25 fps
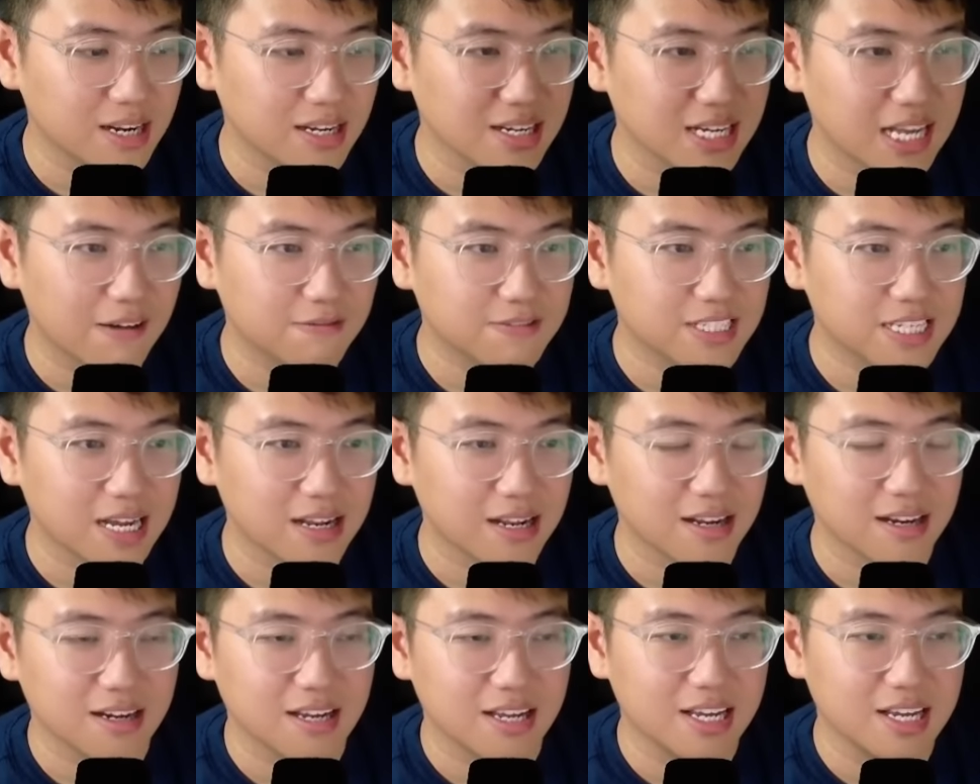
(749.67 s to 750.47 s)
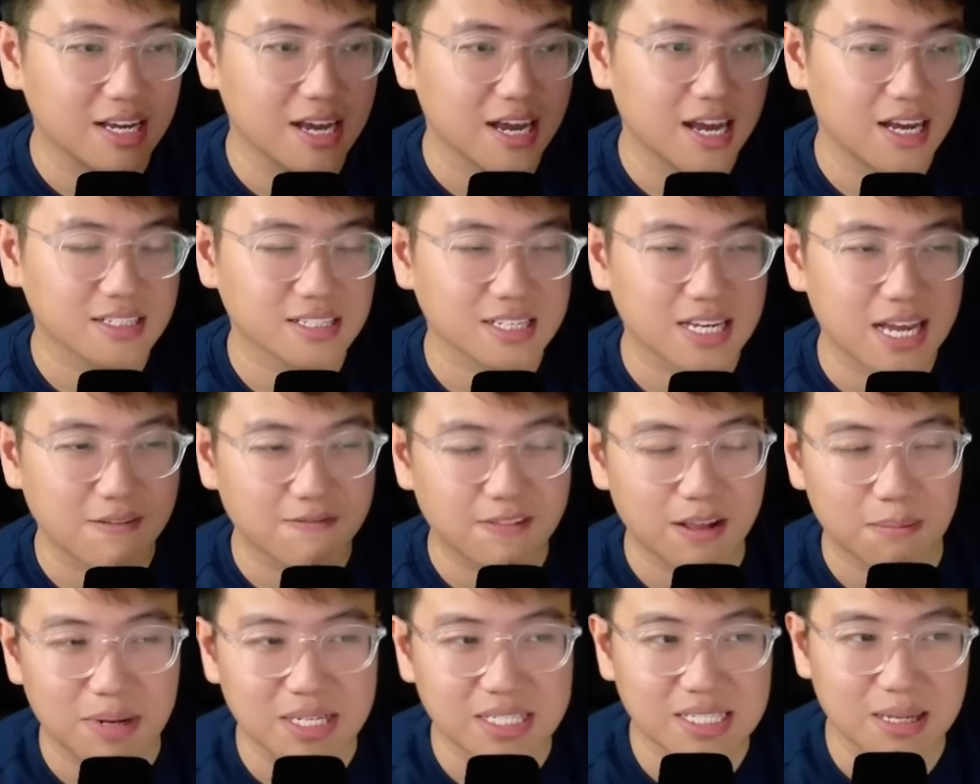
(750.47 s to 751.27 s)
the gift center, he has
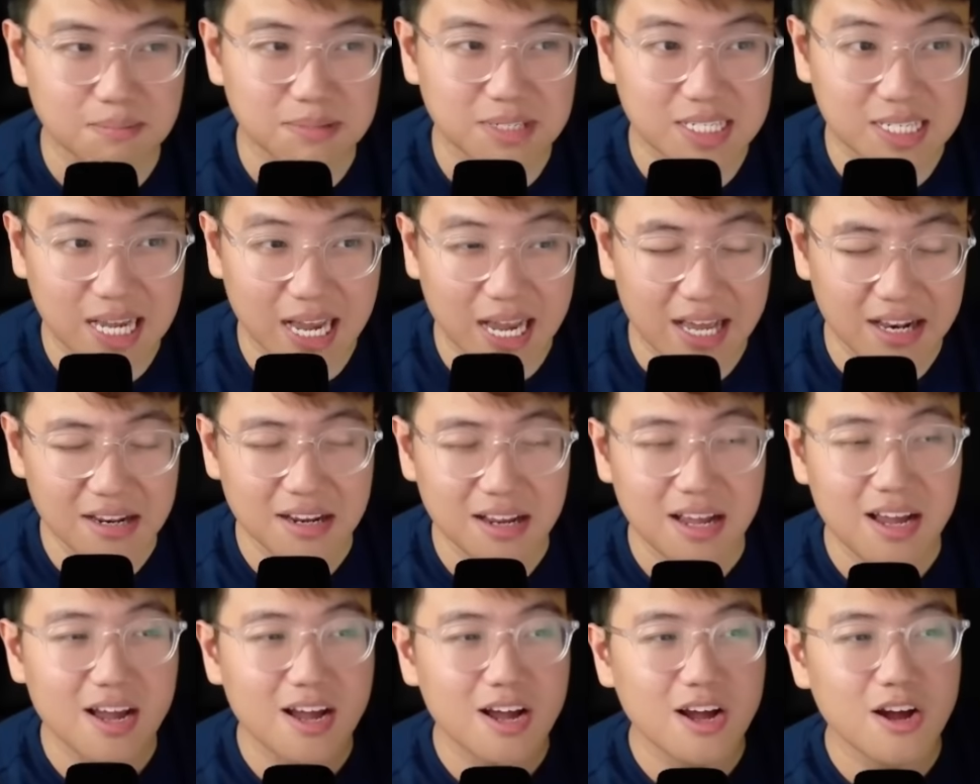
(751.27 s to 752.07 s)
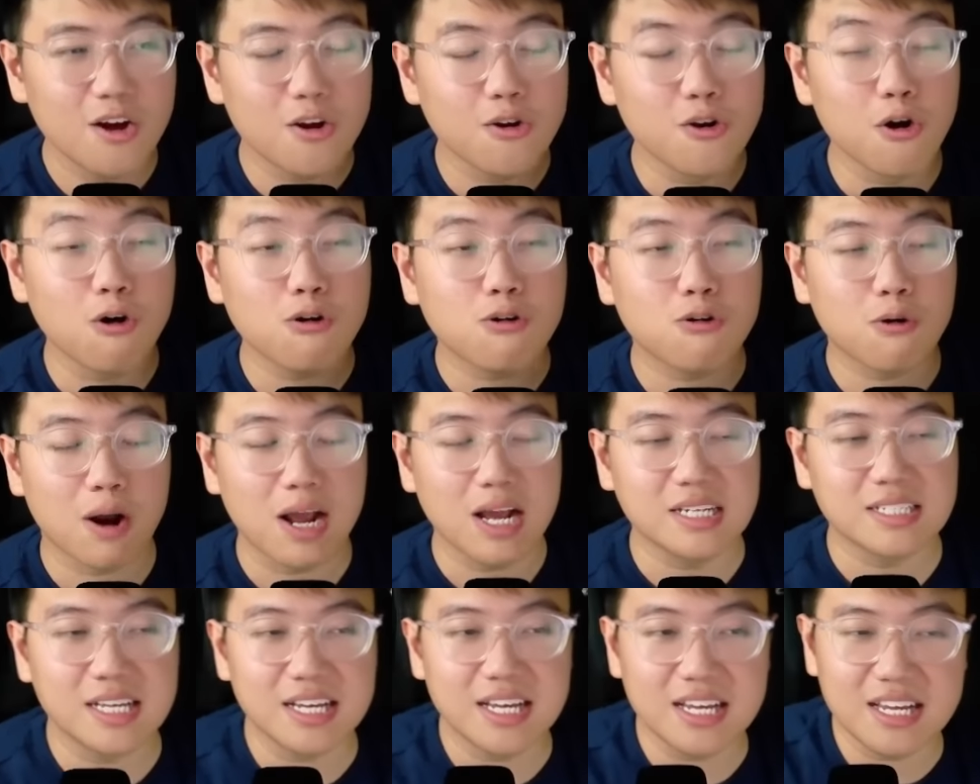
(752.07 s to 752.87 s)
gifted me some skin. No
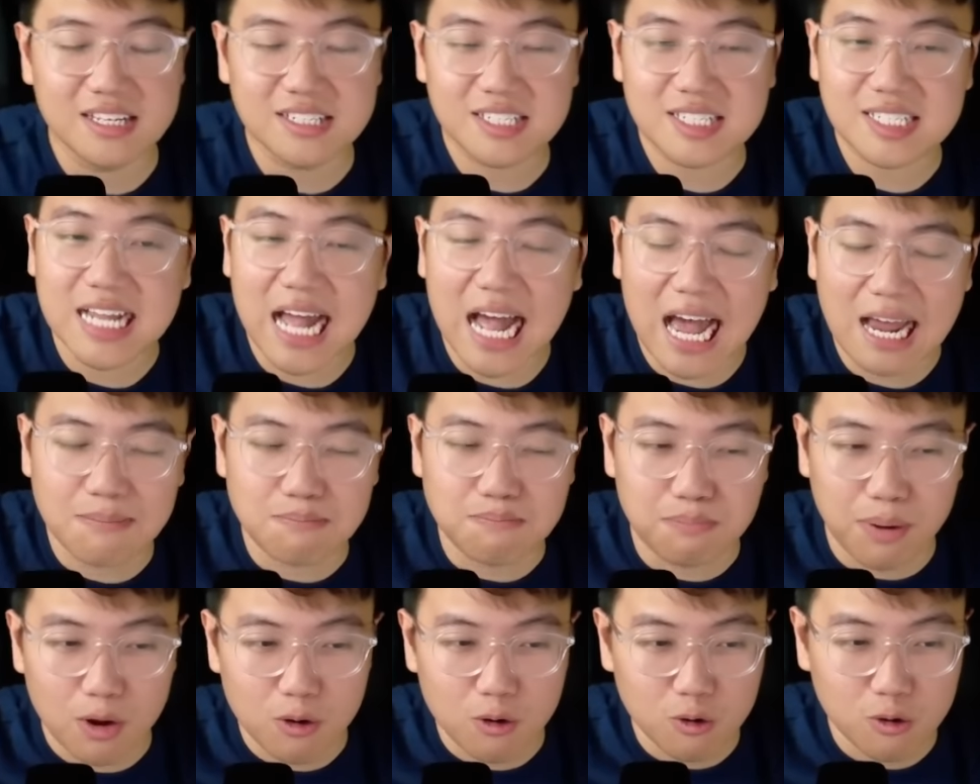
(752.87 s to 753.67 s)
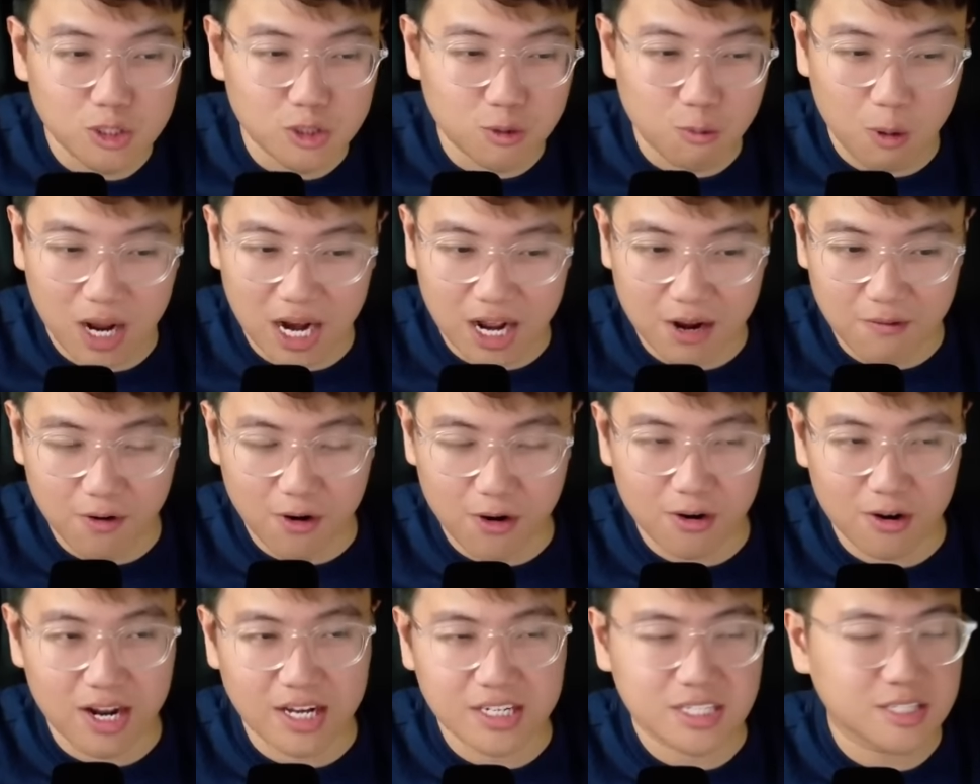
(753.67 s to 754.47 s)
crazy stat boost,
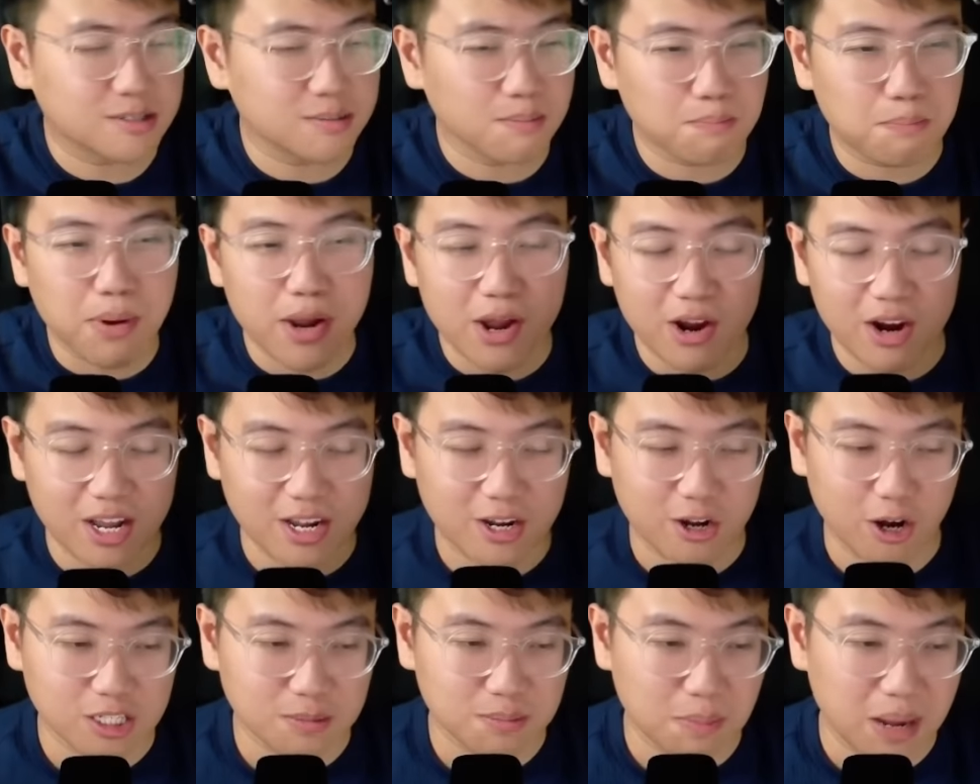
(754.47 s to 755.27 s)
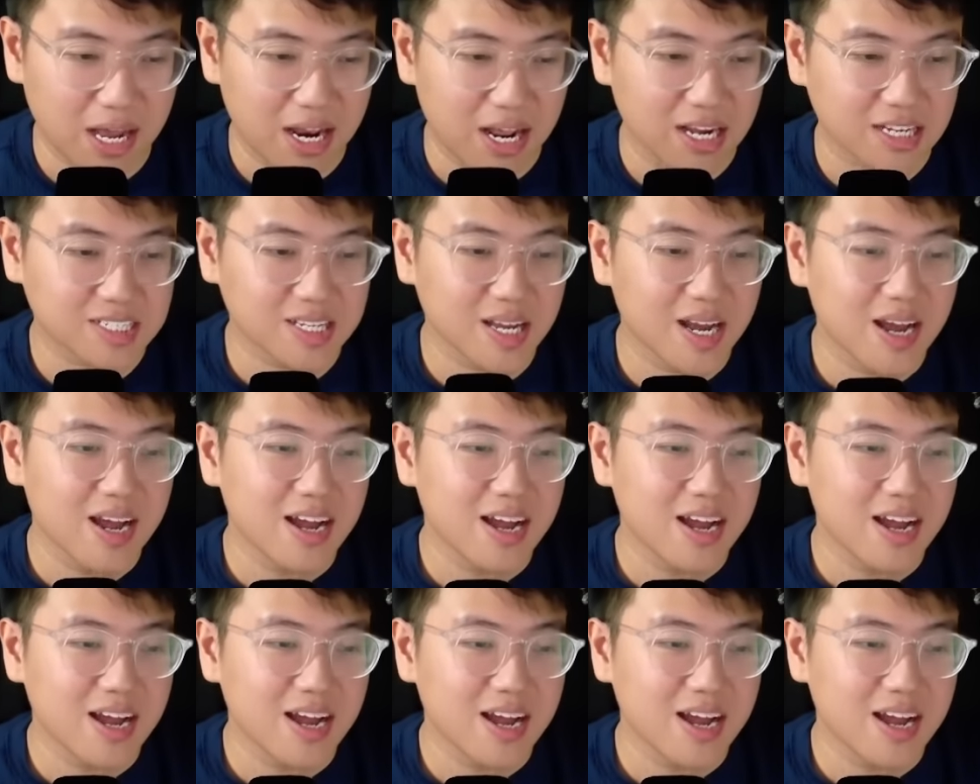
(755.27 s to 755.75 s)
whatever. It's purely cosmetics.